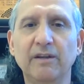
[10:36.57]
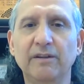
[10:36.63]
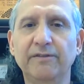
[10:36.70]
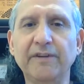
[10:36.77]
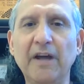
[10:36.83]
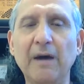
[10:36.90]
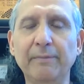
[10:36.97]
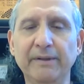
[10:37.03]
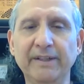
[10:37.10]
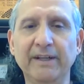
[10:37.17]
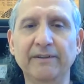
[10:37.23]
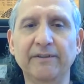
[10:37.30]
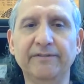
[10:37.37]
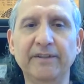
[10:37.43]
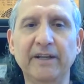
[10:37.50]
stopping
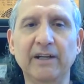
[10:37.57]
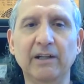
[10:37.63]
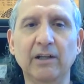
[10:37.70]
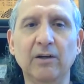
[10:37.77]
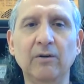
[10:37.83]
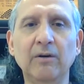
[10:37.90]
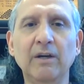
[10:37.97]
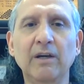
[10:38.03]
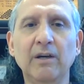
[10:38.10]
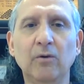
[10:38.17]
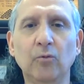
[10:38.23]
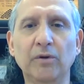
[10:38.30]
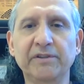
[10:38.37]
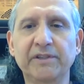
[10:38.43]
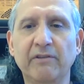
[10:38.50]
in to say hello.
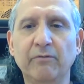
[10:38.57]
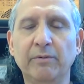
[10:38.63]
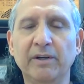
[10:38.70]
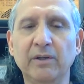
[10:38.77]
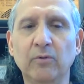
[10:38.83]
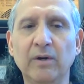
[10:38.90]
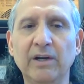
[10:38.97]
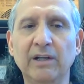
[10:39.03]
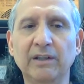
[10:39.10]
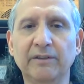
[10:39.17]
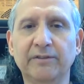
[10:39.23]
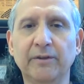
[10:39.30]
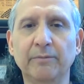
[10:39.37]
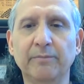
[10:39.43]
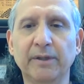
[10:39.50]
Wish everybody well.
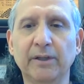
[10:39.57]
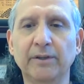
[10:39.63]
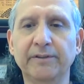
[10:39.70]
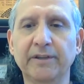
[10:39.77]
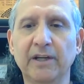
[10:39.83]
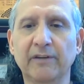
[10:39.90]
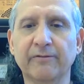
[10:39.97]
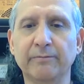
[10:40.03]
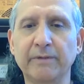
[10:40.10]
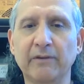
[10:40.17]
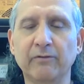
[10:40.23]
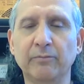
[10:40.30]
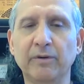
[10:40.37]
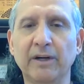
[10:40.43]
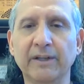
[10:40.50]
It's be good to hear from
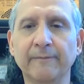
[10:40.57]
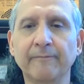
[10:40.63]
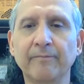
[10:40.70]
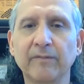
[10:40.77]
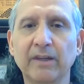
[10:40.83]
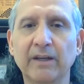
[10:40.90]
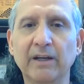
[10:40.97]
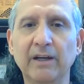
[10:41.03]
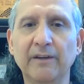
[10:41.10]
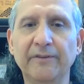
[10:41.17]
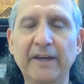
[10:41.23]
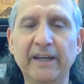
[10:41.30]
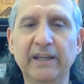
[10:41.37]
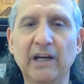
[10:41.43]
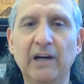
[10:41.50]
everybody.
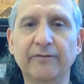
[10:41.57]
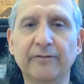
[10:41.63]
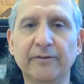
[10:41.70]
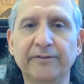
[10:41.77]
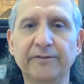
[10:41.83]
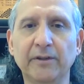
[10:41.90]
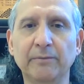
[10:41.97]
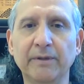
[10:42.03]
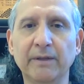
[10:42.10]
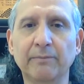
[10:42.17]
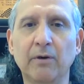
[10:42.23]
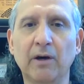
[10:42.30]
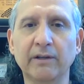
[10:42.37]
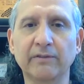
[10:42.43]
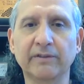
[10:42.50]
Thank y'all for still being
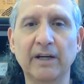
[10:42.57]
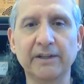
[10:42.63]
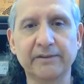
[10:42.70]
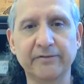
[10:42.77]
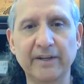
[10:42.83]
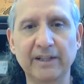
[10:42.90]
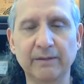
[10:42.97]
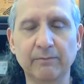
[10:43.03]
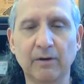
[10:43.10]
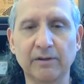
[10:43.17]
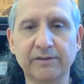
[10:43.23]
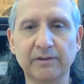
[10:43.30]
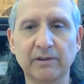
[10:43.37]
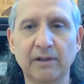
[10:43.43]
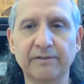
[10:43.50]
part of Concho Valley
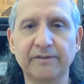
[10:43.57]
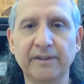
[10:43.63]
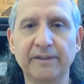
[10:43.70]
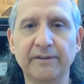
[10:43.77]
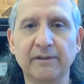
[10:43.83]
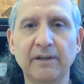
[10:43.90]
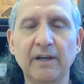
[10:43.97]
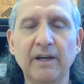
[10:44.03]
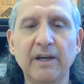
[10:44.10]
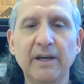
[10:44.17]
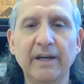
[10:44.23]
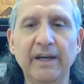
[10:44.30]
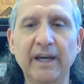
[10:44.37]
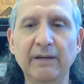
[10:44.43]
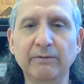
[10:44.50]
Martial Arts Center,
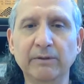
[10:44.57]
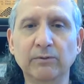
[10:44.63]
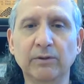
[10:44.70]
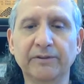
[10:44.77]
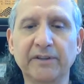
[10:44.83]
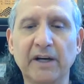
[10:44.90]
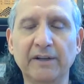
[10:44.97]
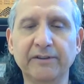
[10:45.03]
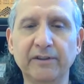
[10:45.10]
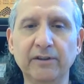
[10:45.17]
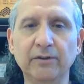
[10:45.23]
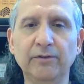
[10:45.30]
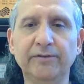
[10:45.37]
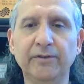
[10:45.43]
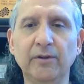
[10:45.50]
and we will talk to
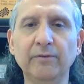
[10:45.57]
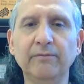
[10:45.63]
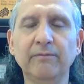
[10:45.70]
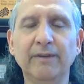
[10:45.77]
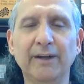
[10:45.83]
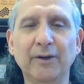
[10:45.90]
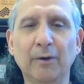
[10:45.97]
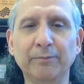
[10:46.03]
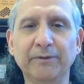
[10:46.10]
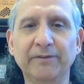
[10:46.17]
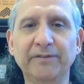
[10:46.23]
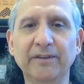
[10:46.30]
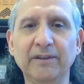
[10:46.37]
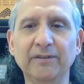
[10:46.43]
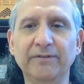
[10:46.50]
you soon and hope to
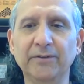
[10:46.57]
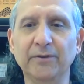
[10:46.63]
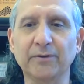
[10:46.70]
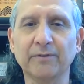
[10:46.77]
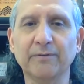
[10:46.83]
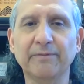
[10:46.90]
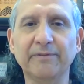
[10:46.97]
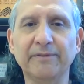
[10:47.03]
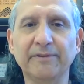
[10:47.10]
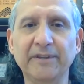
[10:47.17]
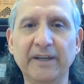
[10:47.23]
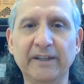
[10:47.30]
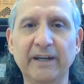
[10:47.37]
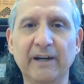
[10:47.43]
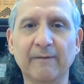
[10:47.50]
see you sooner.
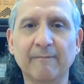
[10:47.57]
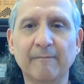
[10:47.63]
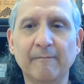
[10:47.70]
Take care.